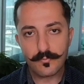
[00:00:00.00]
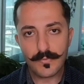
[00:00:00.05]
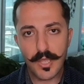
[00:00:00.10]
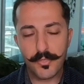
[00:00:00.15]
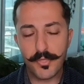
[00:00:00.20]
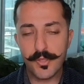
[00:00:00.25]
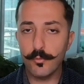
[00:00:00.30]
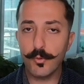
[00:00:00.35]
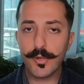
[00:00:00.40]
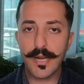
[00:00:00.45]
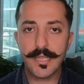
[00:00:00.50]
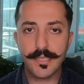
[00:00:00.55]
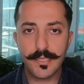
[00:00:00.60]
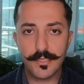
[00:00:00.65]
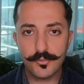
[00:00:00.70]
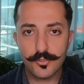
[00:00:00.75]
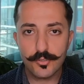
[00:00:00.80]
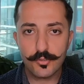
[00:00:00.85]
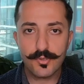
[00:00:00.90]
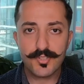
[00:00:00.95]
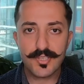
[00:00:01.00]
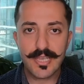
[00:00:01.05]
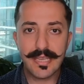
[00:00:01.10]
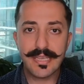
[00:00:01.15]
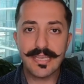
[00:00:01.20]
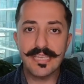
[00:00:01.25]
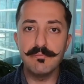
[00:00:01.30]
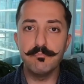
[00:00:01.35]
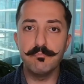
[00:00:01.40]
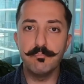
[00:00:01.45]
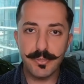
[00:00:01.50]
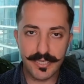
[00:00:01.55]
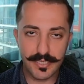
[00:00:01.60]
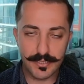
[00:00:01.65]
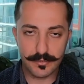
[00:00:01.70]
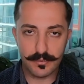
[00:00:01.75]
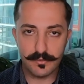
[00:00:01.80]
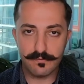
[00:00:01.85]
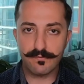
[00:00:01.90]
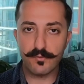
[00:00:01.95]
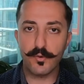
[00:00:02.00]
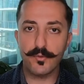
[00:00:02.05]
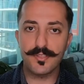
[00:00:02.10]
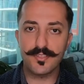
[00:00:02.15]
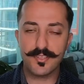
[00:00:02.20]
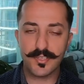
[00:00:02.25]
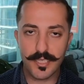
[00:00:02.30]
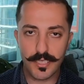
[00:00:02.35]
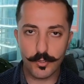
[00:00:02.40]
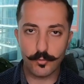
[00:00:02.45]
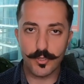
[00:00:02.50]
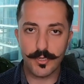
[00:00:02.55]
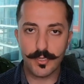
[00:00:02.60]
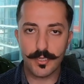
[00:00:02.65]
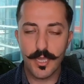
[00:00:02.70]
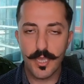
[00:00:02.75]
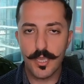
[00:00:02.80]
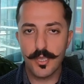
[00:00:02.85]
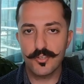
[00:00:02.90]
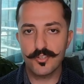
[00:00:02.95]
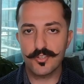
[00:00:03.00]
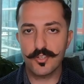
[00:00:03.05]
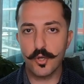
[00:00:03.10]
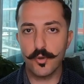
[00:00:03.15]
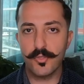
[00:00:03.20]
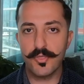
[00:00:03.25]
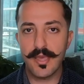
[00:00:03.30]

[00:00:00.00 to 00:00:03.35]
Then what I can do is I can bid for this keyword, so